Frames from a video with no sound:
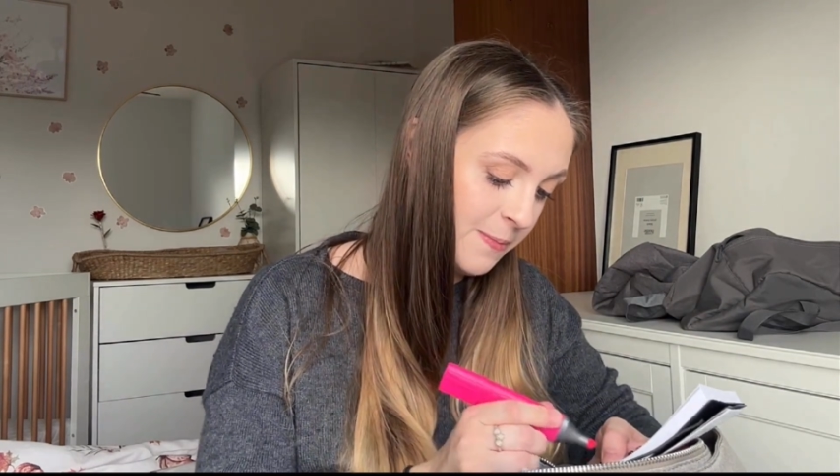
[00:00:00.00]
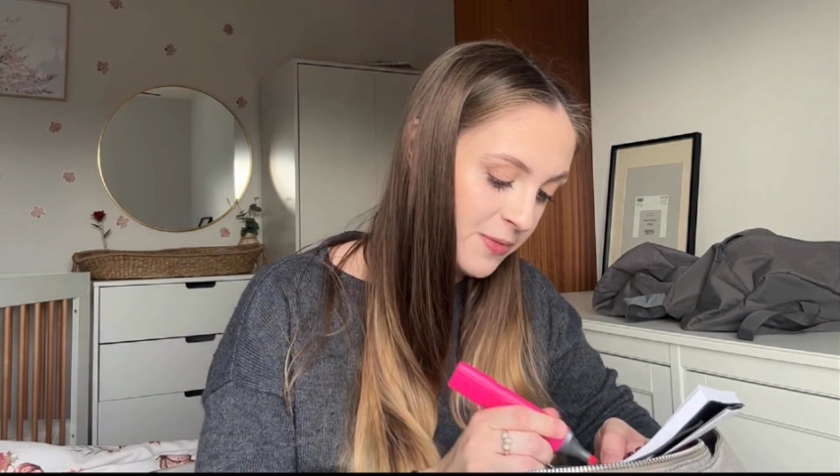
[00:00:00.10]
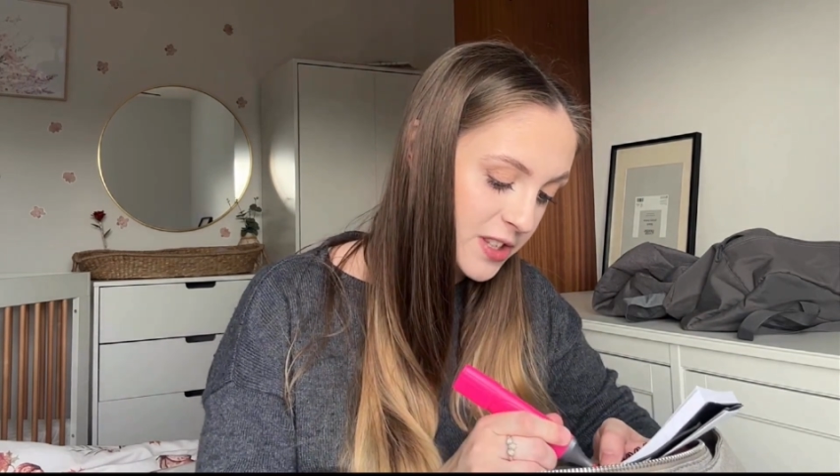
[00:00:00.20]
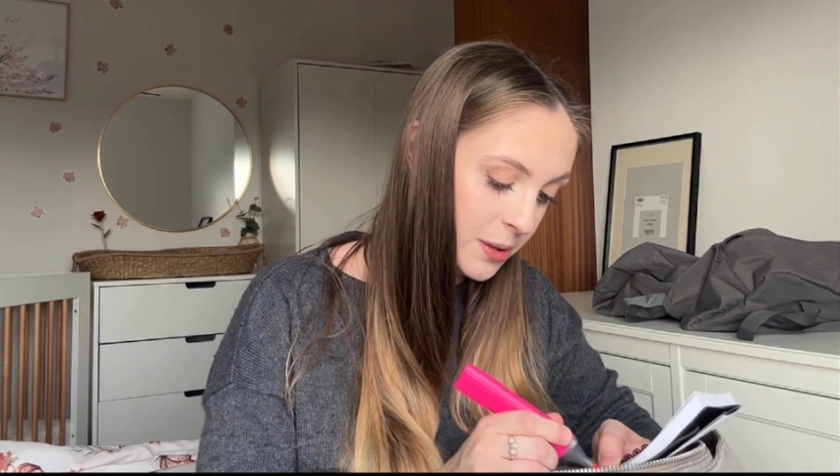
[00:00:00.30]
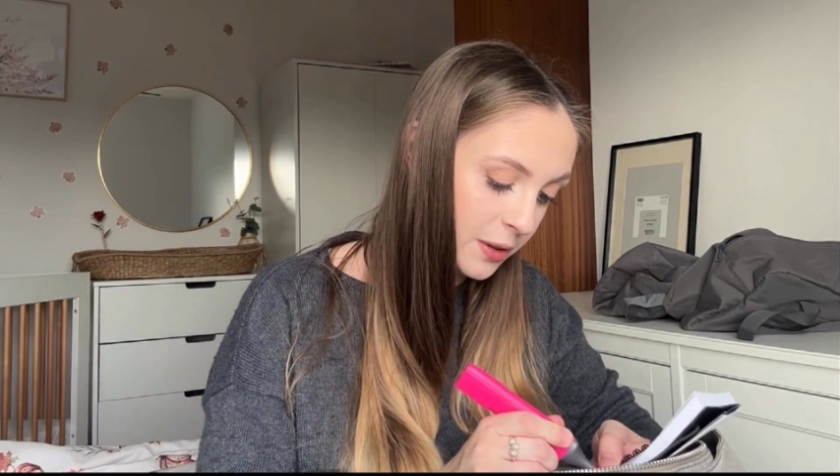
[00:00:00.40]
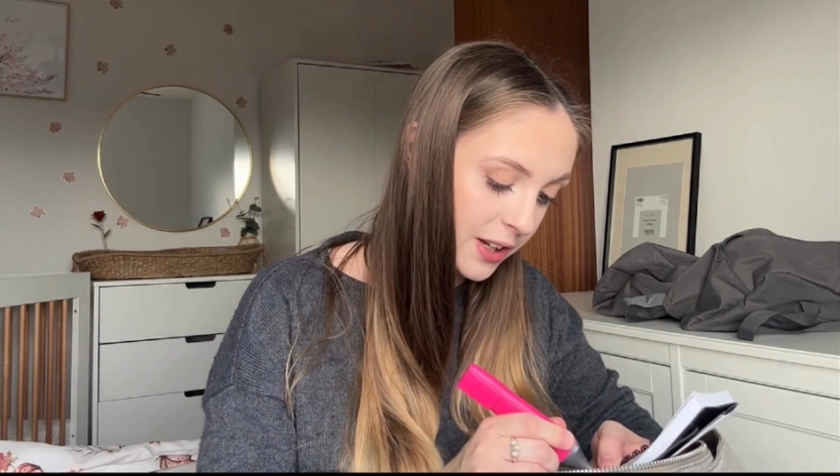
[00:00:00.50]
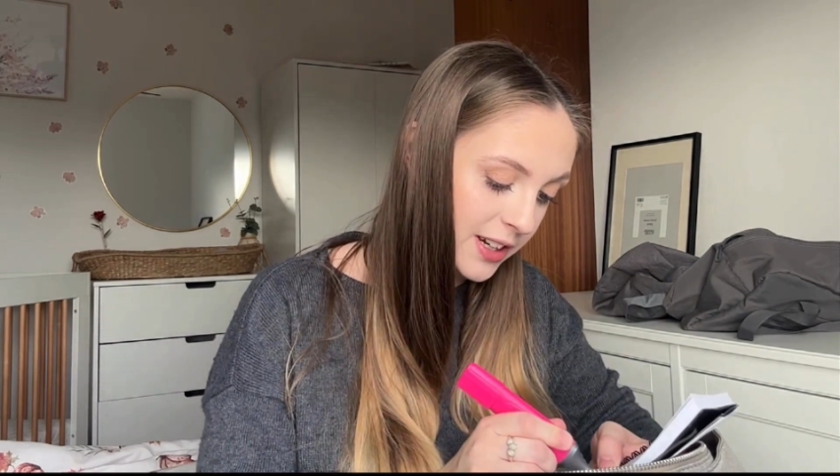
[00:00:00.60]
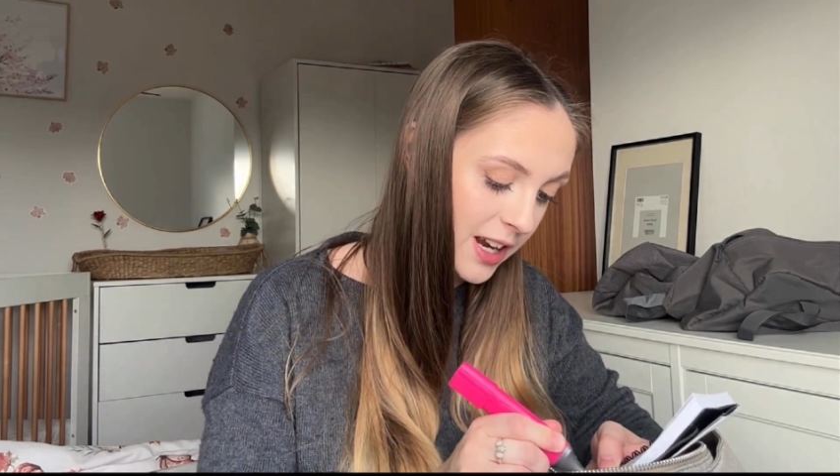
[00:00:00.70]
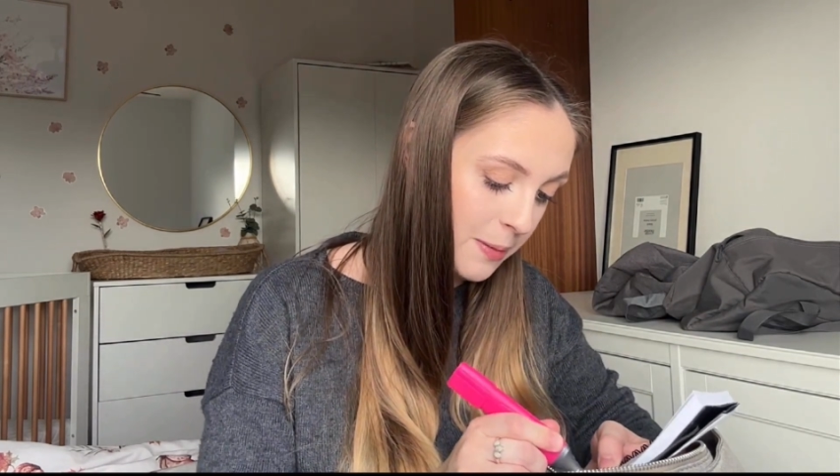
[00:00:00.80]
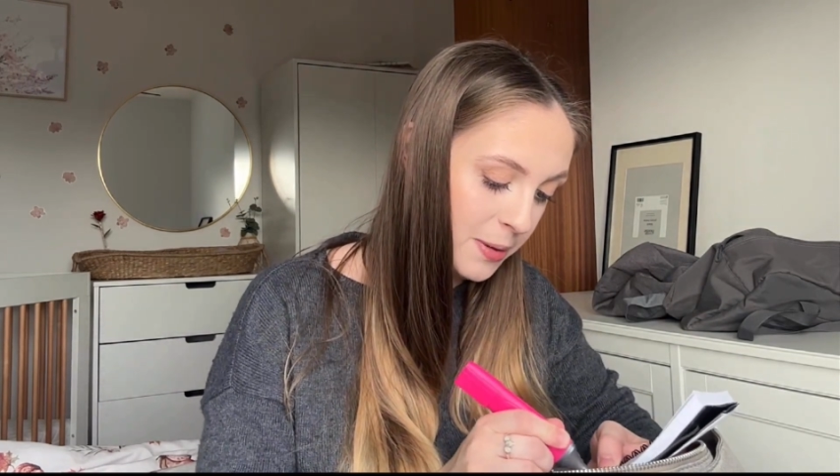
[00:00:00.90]
So we've got
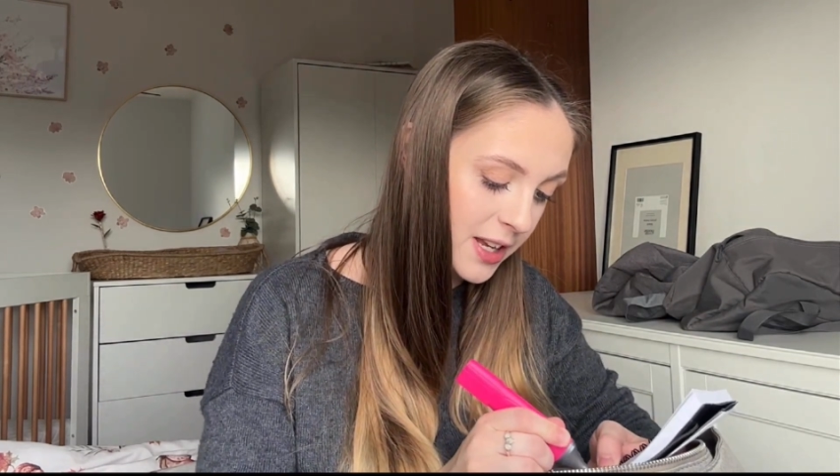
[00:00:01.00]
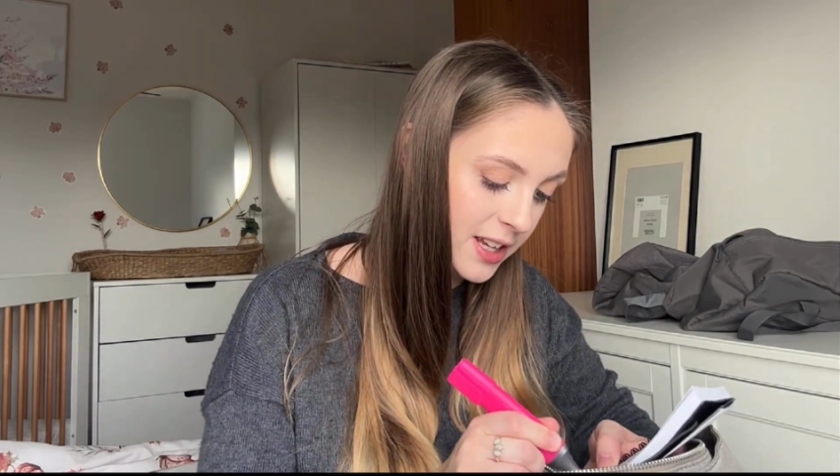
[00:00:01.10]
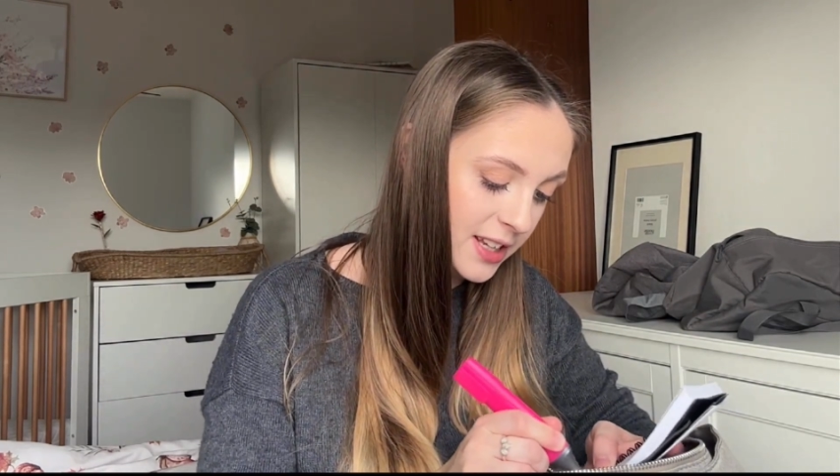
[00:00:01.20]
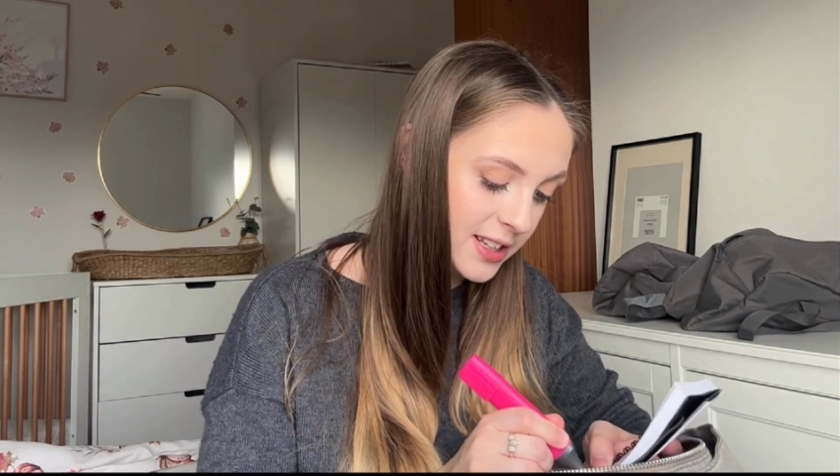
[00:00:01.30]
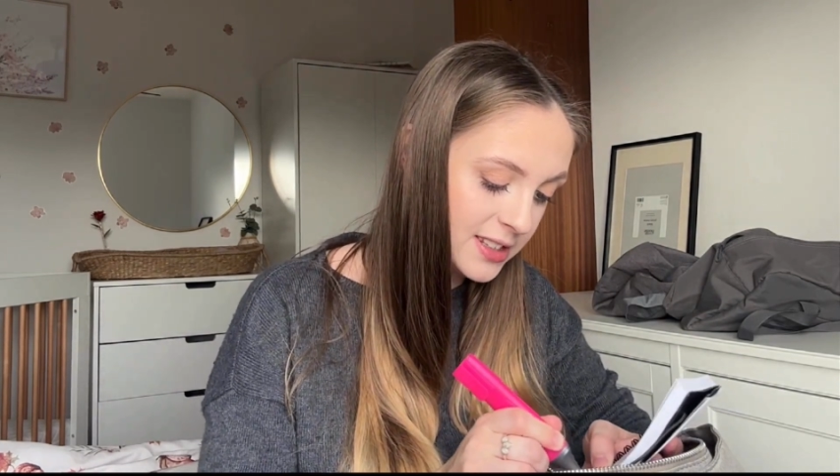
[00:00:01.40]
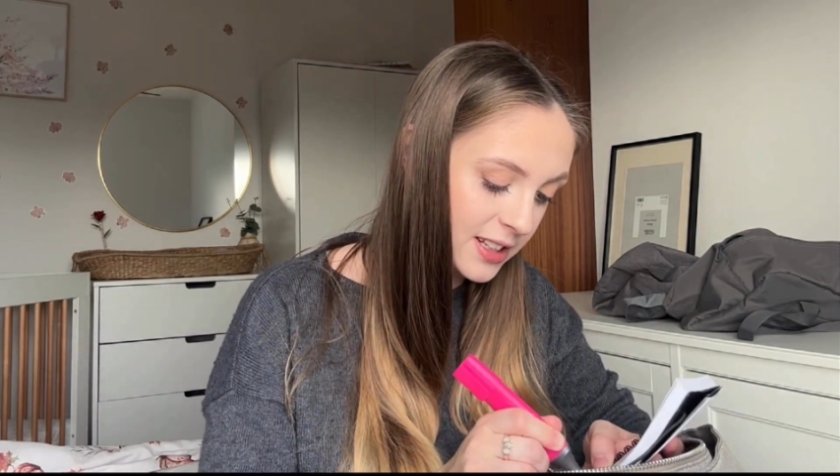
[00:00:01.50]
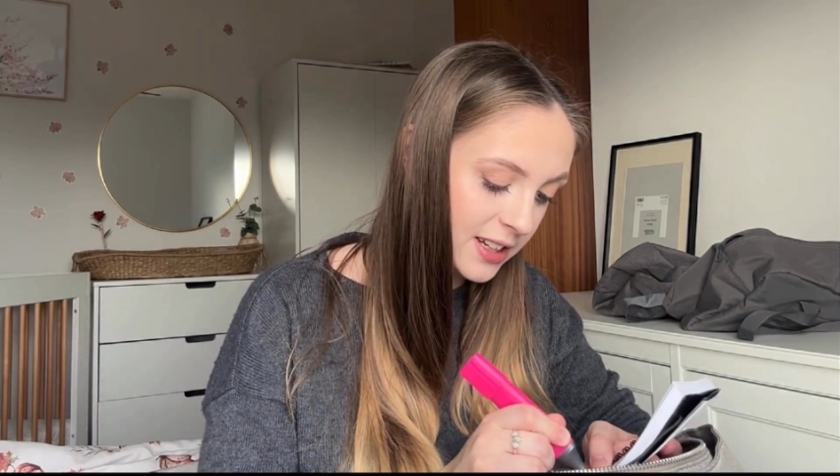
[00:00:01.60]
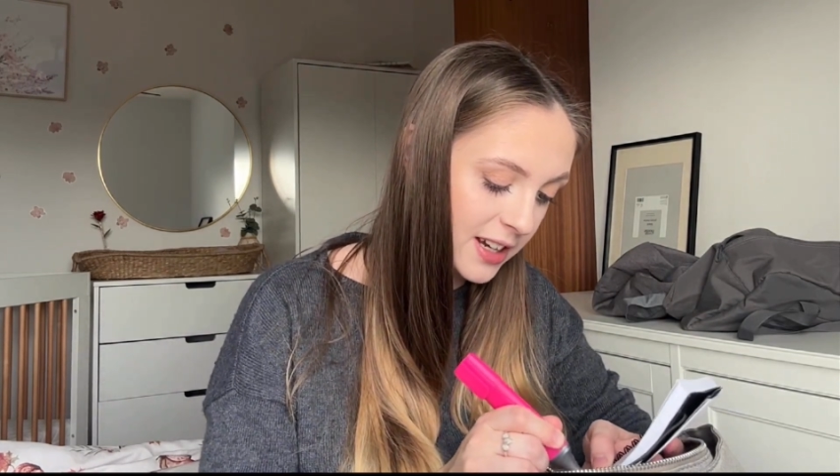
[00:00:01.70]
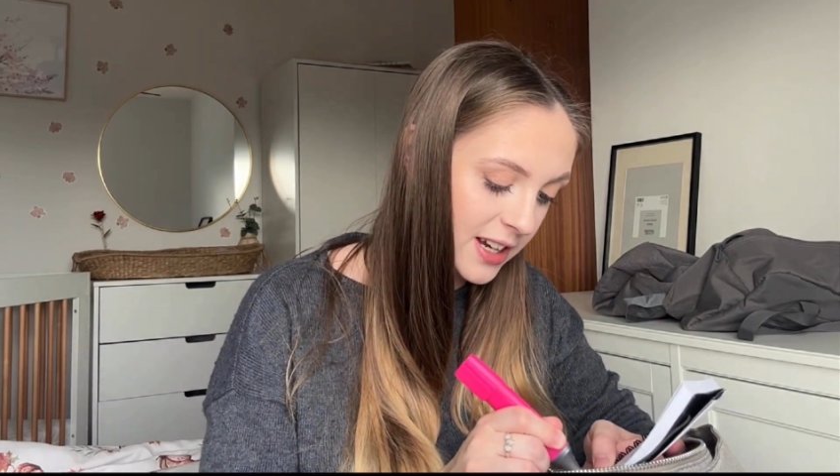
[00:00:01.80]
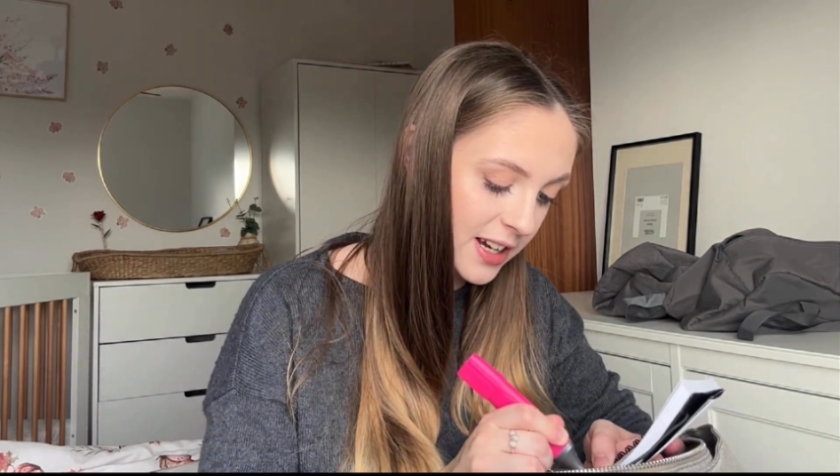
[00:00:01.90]
nappies
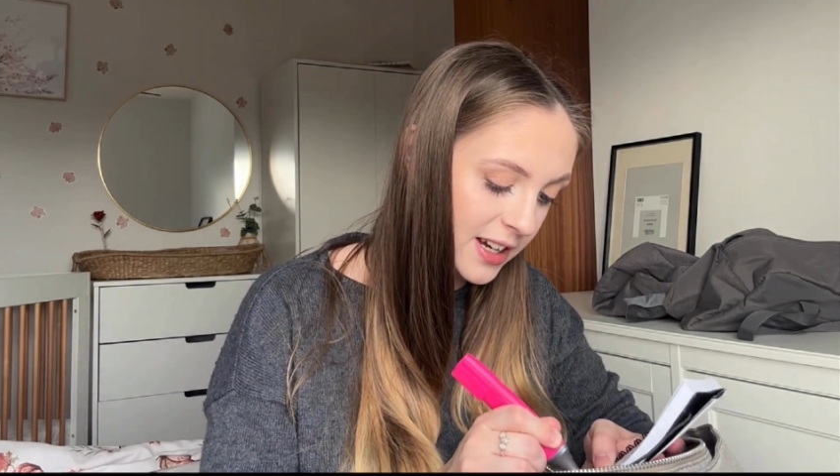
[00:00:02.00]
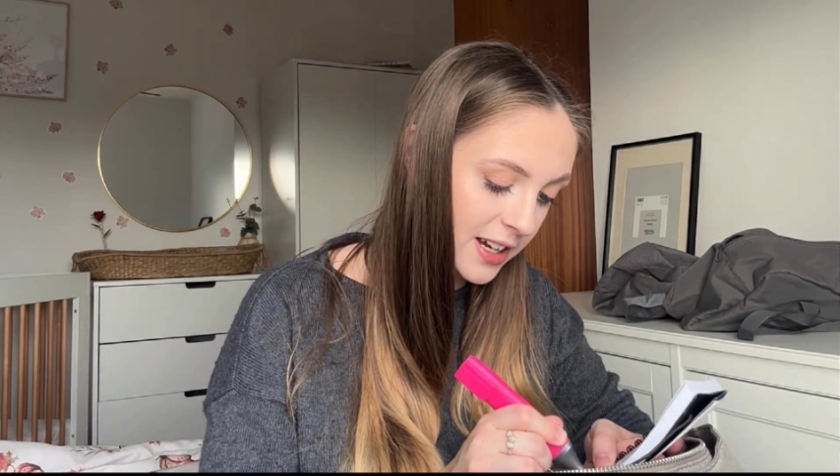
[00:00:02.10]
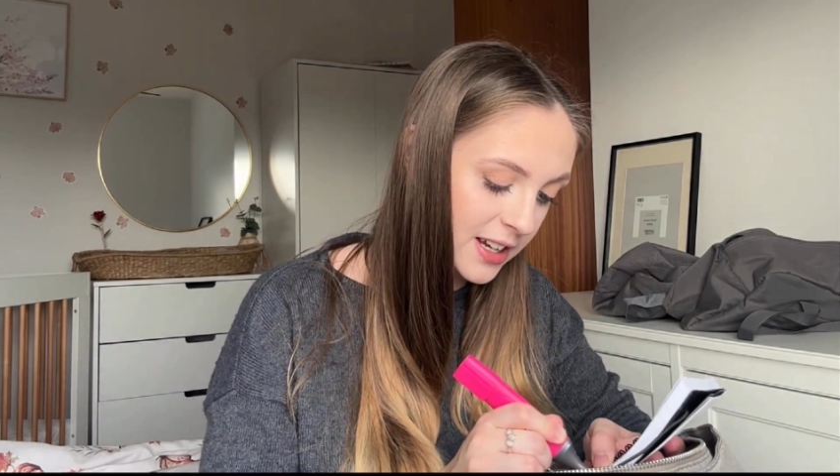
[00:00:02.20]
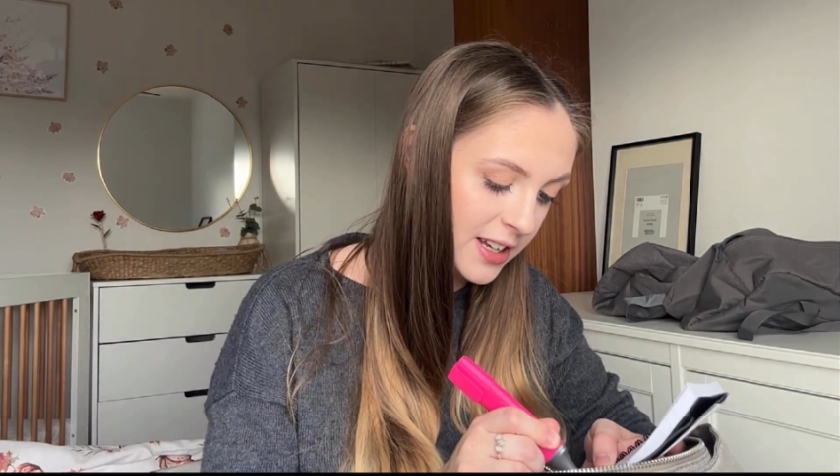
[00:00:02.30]
are